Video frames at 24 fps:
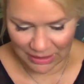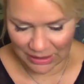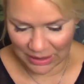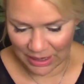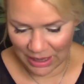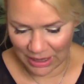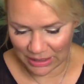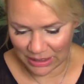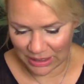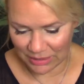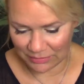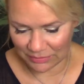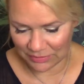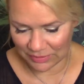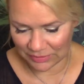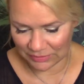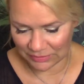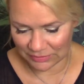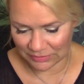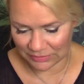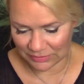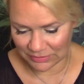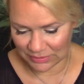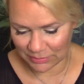I have
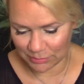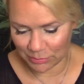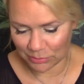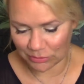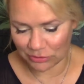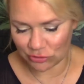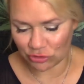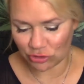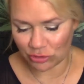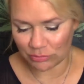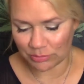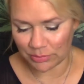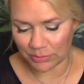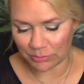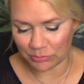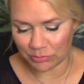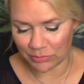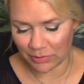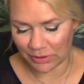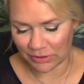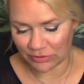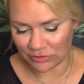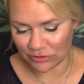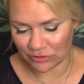this, the Body Shop
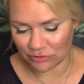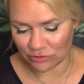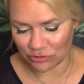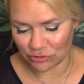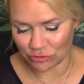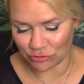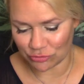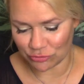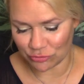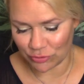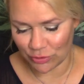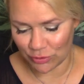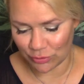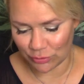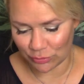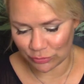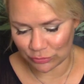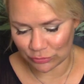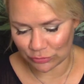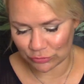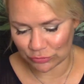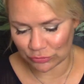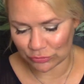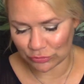British
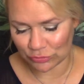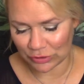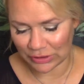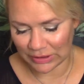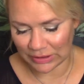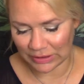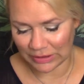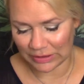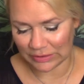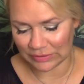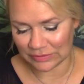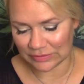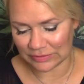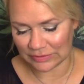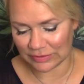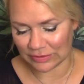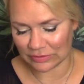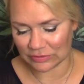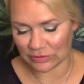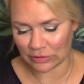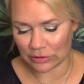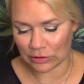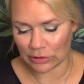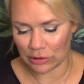Rose
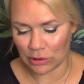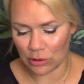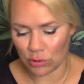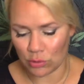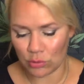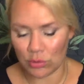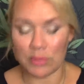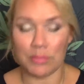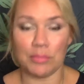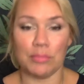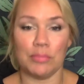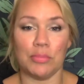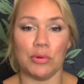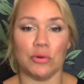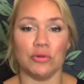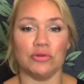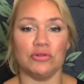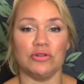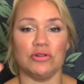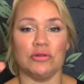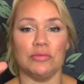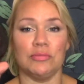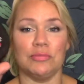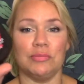Instant Glow
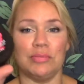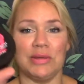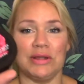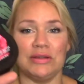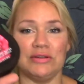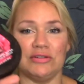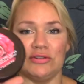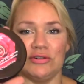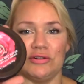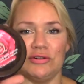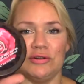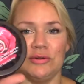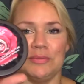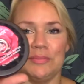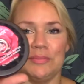Body Butter.